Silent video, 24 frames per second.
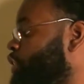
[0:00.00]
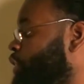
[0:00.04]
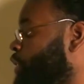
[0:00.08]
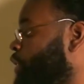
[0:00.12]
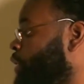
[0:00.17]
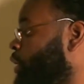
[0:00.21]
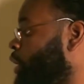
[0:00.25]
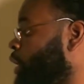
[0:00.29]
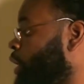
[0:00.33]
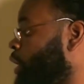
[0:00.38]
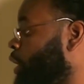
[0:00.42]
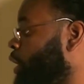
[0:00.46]

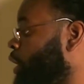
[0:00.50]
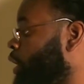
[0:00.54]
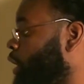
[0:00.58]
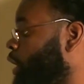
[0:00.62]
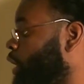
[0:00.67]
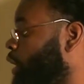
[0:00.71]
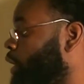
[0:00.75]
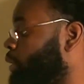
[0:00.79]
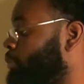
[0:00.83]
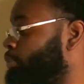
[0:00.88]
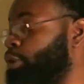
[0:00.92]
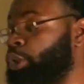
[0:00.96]
year.
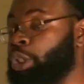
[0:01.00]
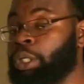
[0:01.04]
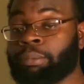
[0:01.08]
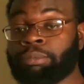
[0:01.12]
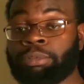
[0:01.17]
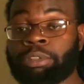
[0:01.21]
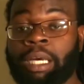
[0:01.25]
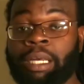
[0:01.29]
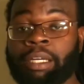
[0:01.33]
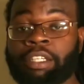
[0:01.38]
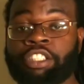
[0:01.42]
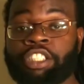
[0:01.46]
Um, so I'm
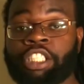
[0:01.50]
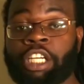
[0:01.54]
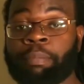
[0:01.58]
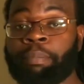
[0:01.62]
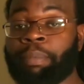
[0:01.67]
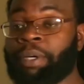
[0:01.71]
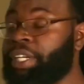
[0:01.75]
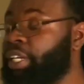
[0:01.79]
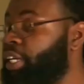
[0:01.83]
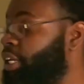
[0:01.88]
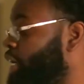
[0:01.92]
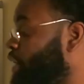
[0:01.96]
trying to jump
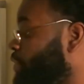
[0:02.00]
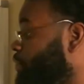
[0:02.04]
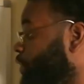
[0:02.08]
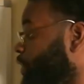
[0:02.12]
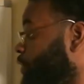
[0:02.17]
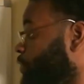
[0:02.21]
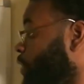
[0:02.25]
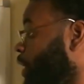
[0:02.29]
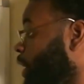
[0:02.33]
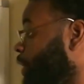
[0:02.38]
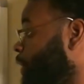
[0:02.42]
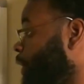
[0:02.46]
in it heavily
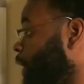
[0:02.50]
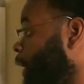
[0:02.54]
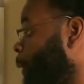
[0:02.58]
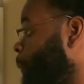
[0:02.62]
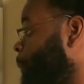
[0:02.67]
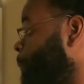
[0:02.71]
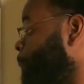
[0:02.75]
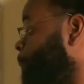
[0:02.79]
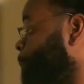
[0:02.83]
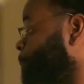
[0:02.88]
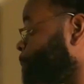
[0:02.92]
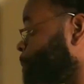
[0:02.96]
right now.
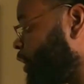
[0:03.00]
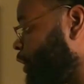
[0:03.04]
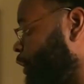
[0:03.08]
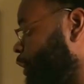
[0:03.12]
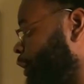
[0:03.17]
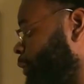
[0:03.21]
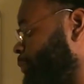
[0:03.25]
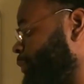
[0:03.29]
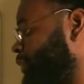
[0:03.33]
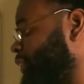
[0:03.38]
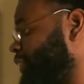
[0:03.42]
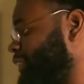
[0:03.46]

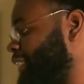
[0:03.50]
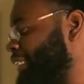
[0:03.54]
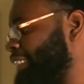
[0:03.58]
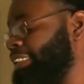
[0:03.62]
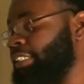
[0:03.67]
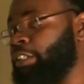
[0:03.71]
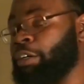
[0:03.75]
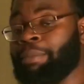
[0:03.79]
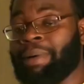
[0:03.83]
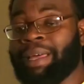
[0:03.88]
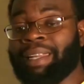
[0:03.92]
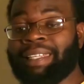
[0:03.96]
Number six
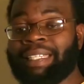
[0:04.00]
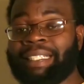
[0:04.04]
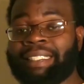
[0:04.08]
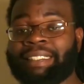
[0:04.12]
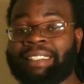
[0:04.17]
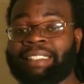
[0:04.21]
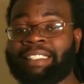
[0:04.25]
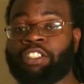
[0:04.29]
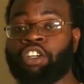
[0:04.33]
on my list